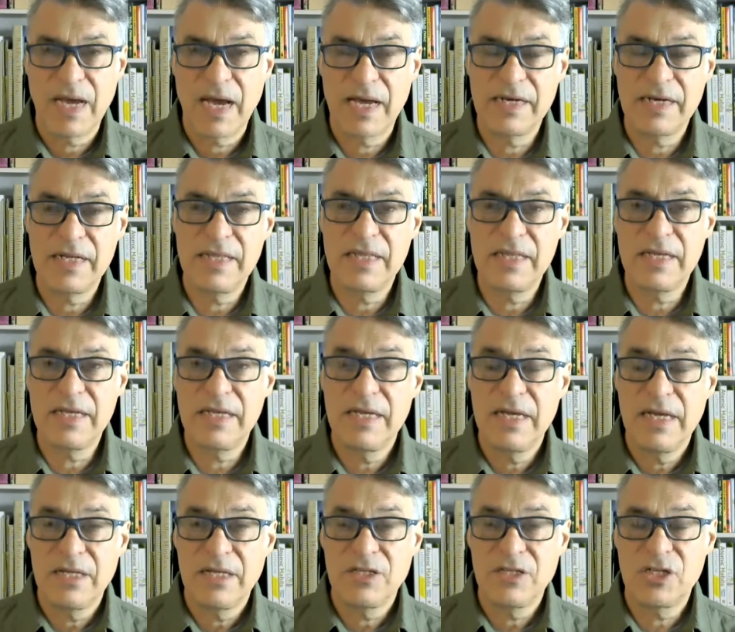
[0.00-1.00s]
And in
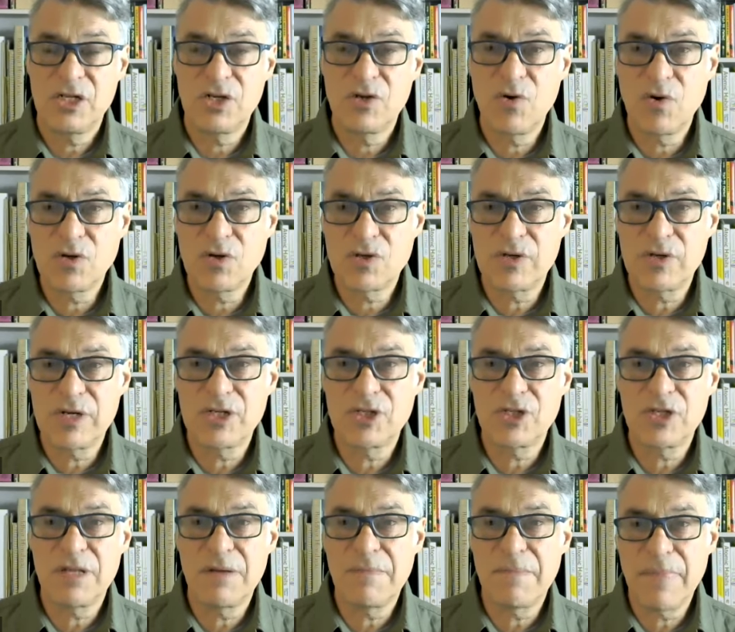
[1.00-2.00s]
the Qigong
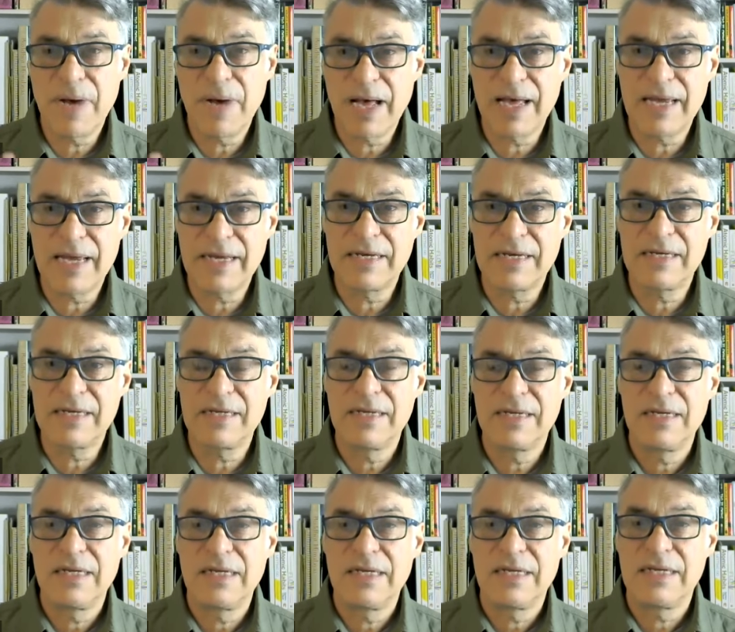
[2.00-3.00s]
tradition, the mind
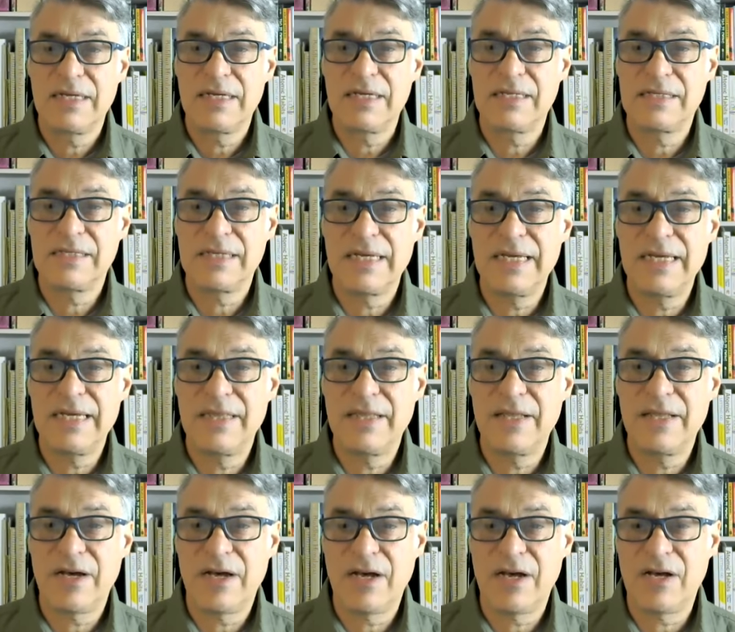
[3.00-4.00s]
is in
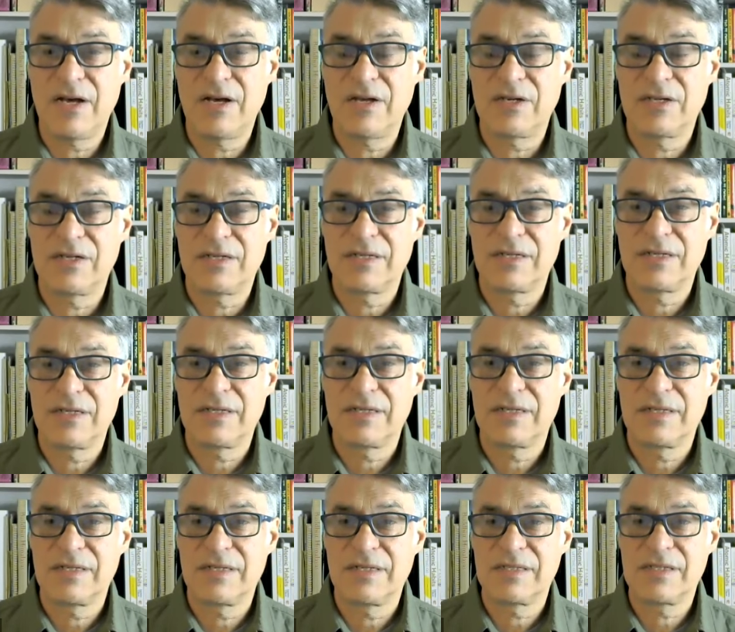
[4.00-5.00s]
the heart.
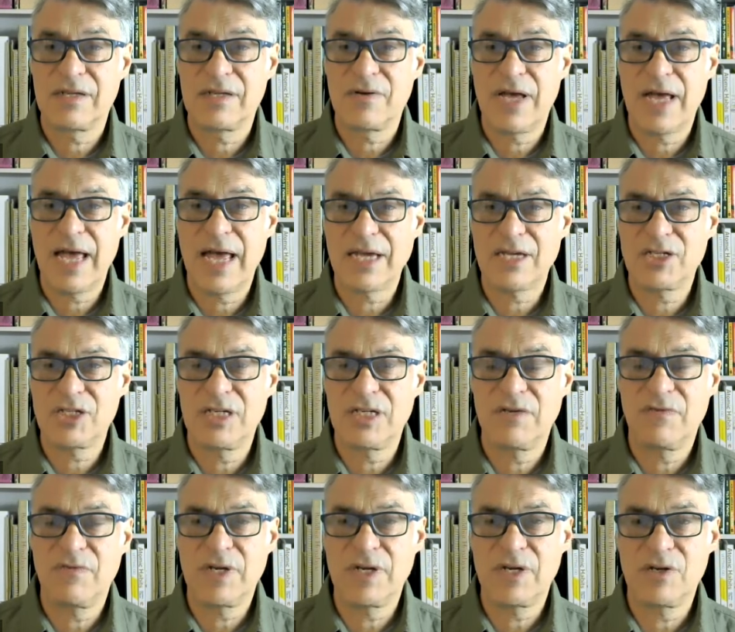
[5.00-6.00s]
So
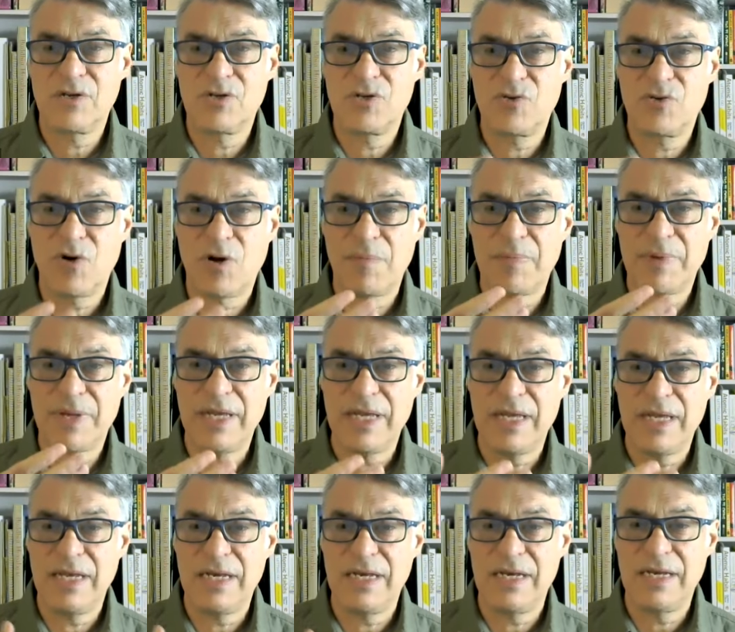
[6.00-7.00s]
actually, if we can drop
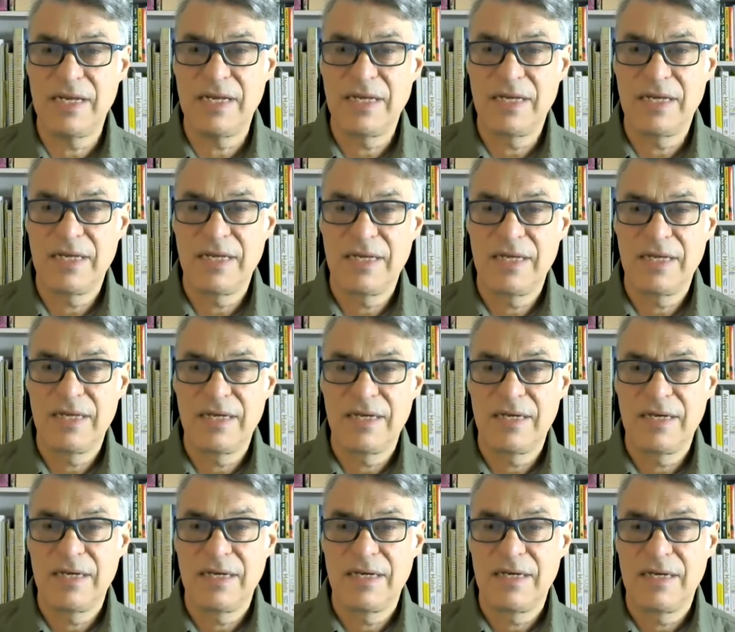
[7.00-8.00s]
in
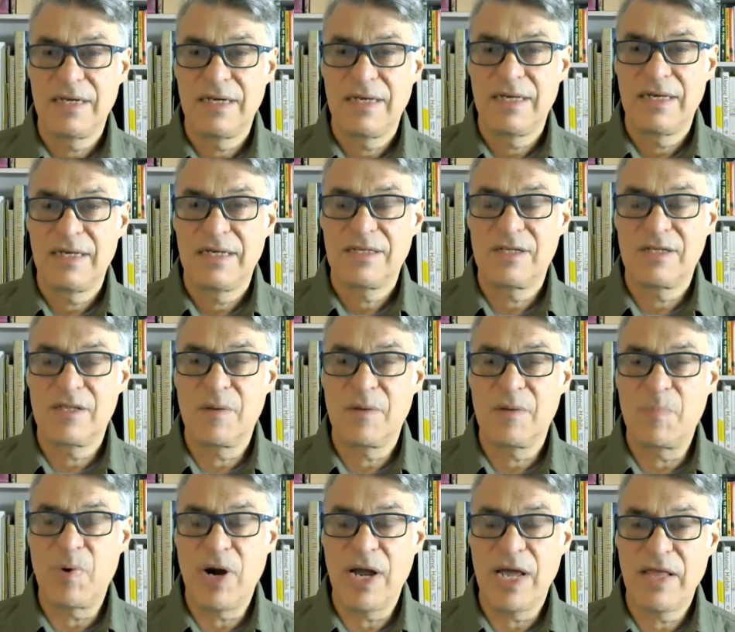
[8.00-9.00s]
to the
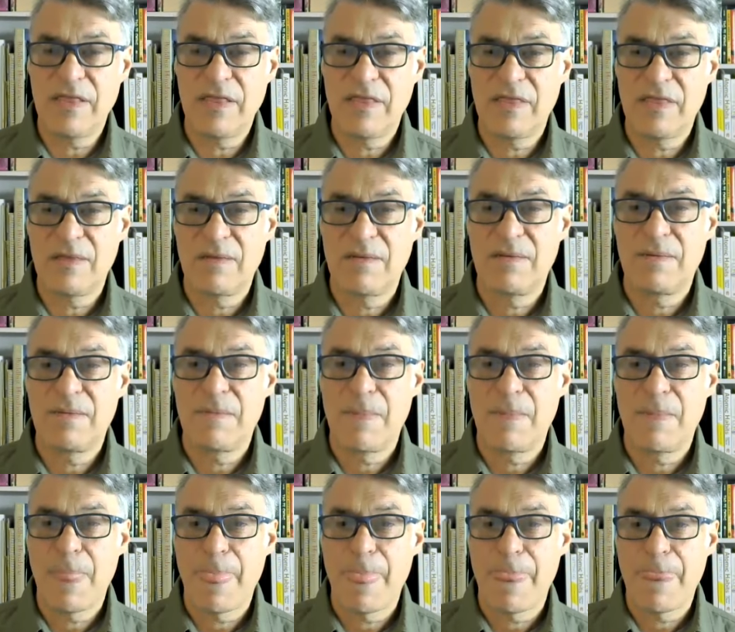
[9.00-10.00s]
breath,
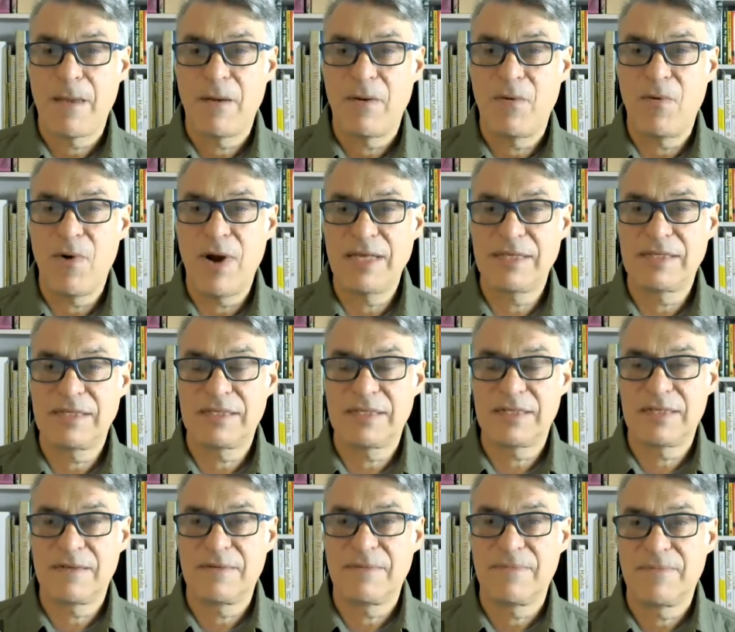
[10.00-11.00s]

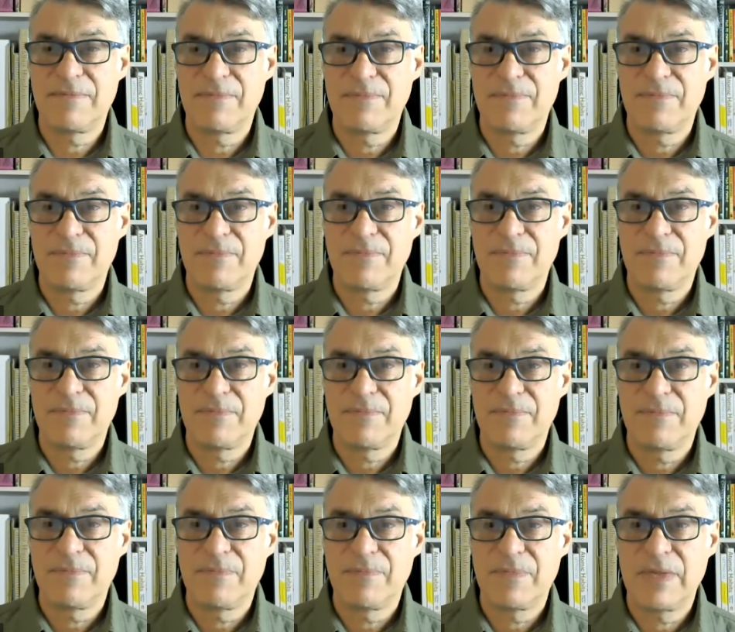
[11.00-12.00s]
rest
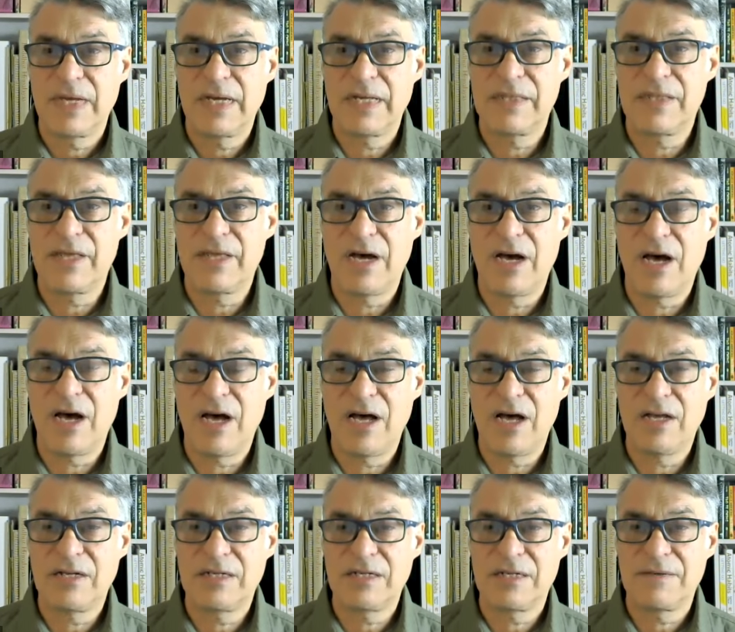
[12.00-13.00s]
at the
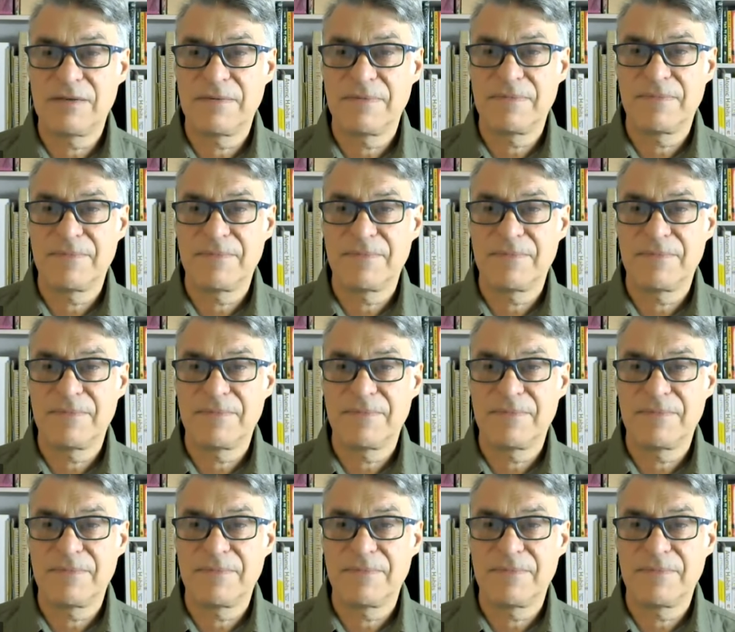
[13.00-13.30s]
heart,